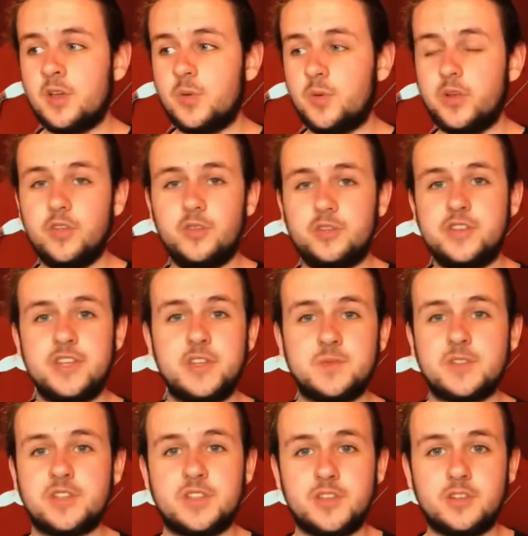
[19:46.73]
where you see him
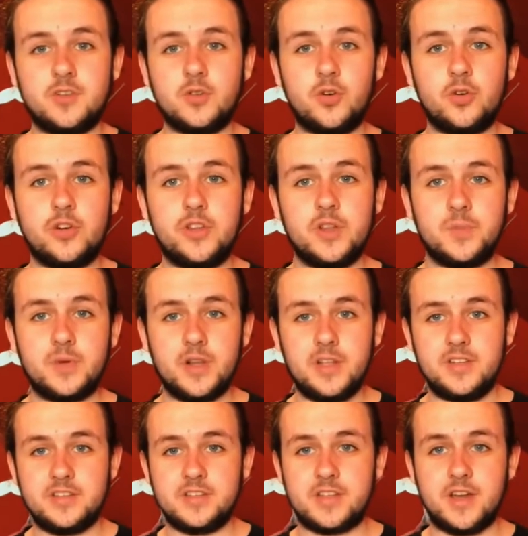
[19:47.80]
just ignoring the
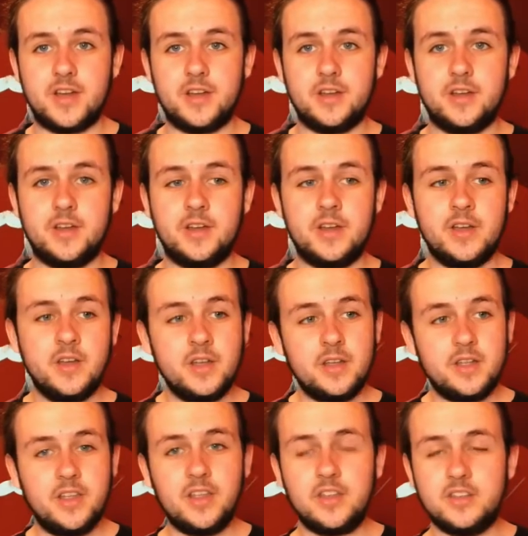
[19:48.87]
police scanner.
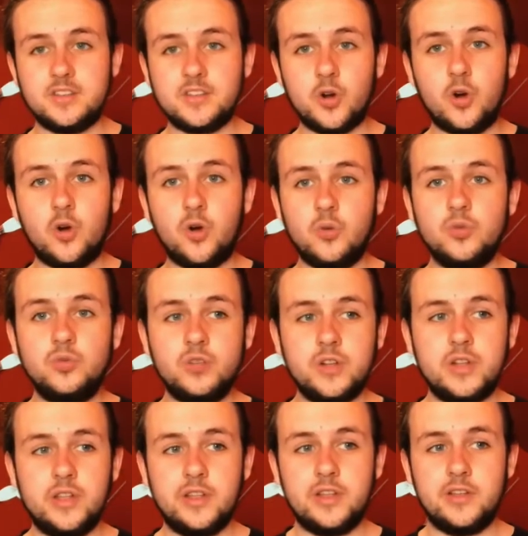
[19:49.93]
he's
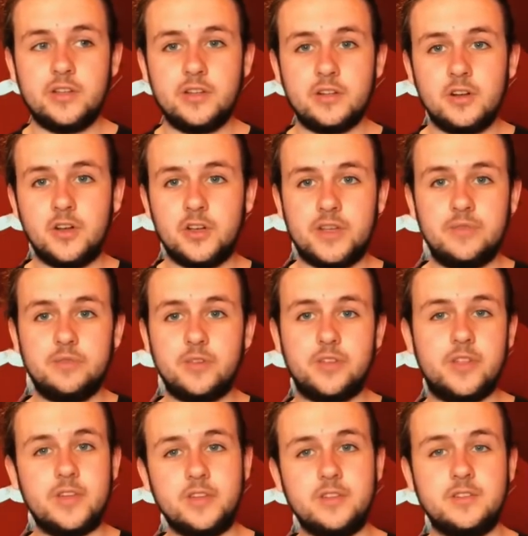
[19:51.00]
only looking for
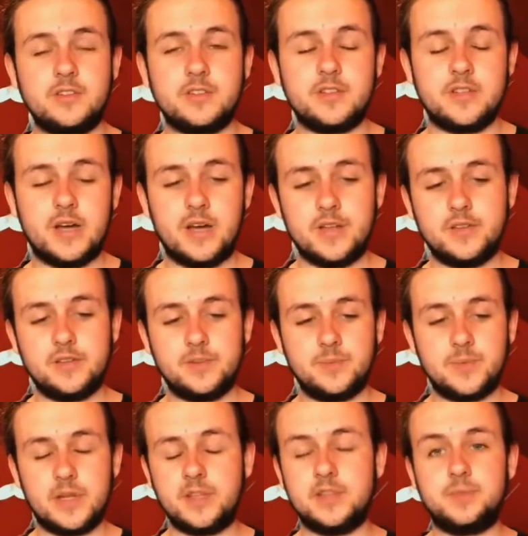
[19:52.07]
things that
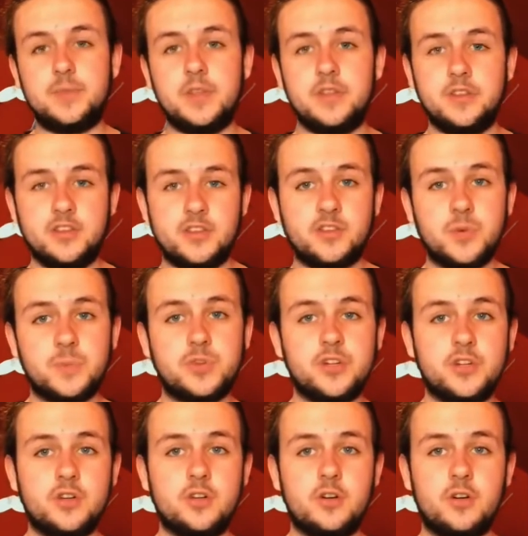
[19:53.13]
might be the
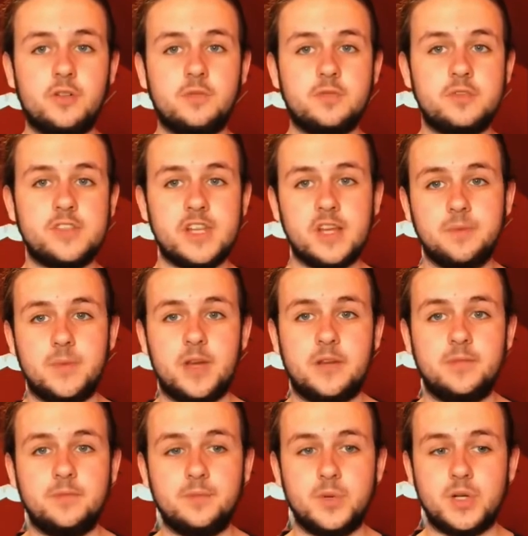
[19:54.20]
description of
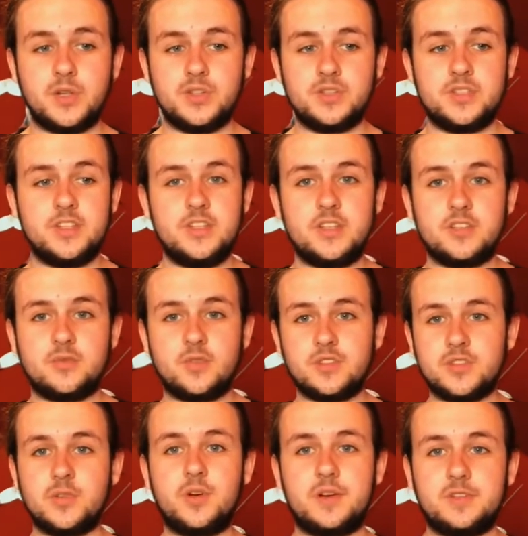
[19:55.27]
Sandman, because he just
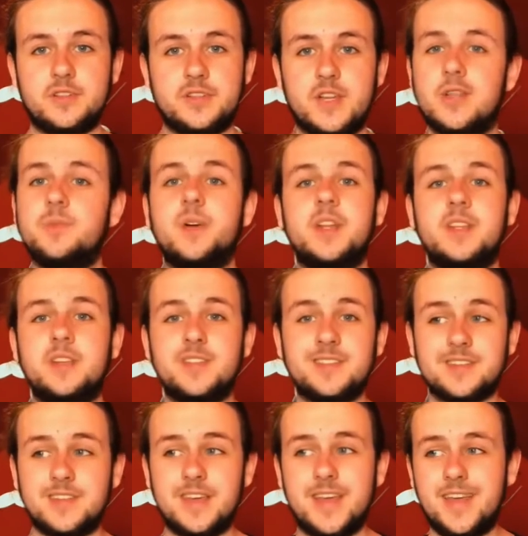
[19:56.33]
wants to go after Sandman. He
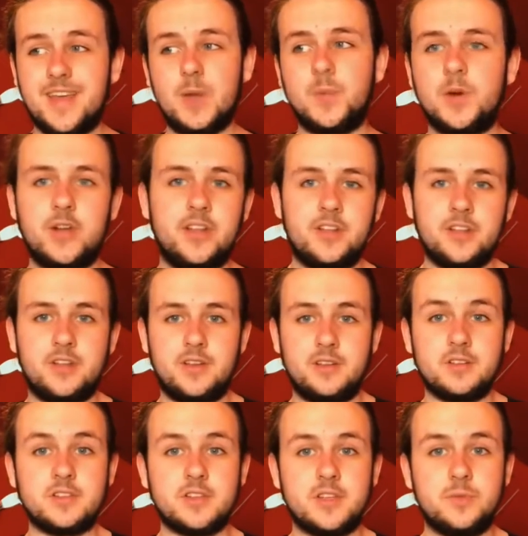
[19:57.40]
doesn't care about anything
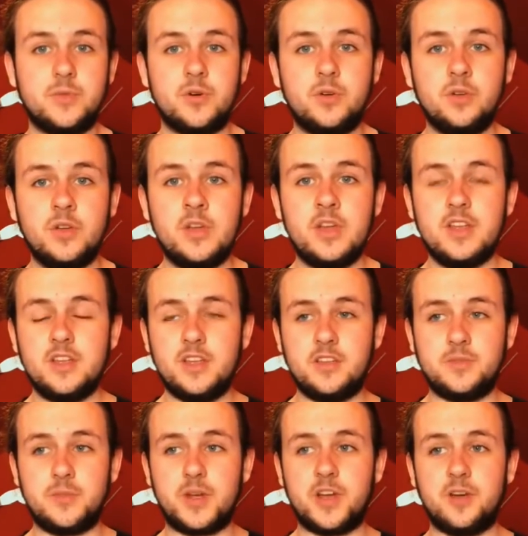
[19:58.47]
else anymore.
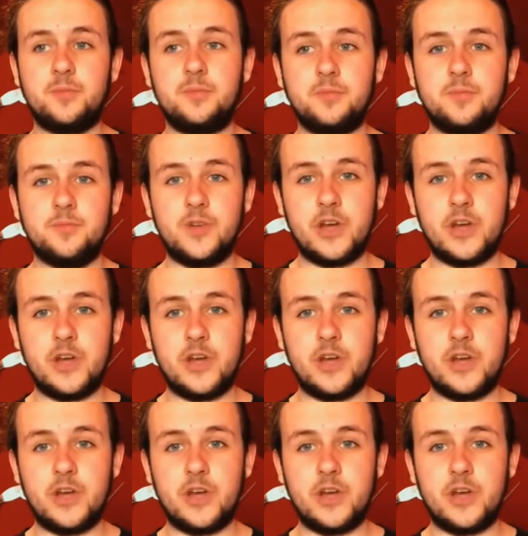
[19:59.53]
He's become